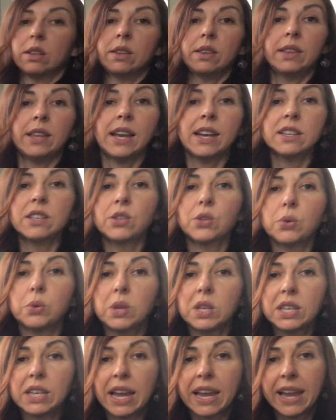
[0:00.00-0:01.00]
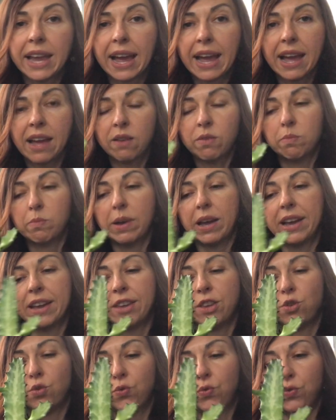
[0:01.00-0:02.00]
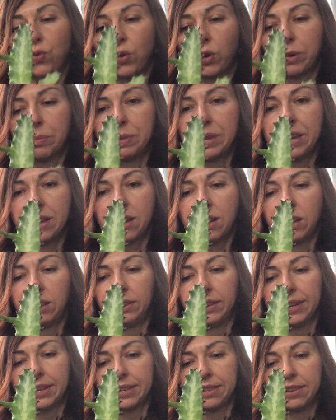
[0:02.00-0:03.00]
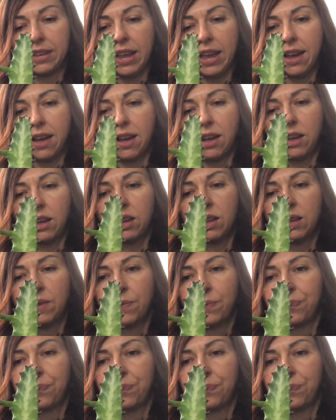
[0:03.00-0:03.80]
Next to it, I have my Euphorbia Lactea,